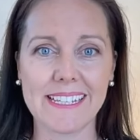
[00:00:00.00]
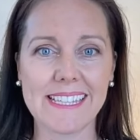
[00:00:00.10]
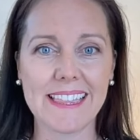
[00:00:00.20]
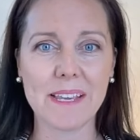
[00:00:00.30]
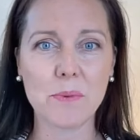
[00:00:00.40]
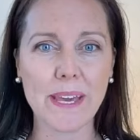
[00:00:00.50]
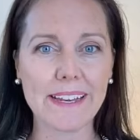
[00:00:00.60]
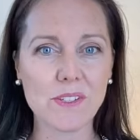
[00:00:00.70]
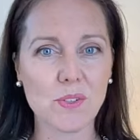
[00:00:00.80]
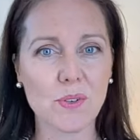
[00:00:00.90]
is that they
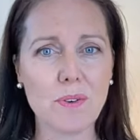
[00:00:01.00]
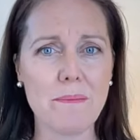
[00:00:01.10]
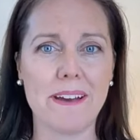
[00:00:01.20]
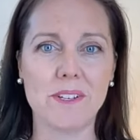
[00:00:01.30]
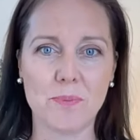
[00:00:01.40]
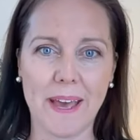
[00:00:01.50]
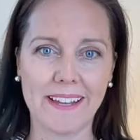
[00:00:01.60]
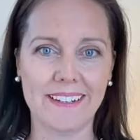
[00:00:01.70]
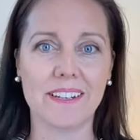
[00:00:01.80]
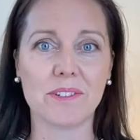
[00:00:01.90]
wear too much
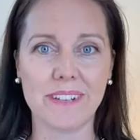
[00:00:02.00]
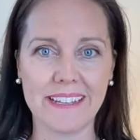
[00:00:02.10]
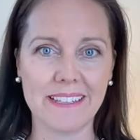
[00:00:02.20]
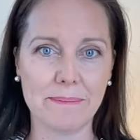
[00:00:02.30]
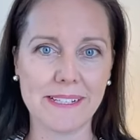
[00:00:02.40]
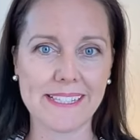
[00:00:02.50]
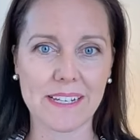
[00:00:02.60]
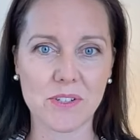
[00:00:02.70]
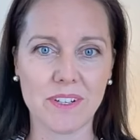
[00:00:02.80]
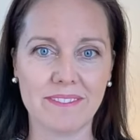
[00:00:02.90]
pattern around their
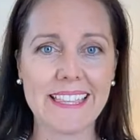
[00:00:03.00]
midsection.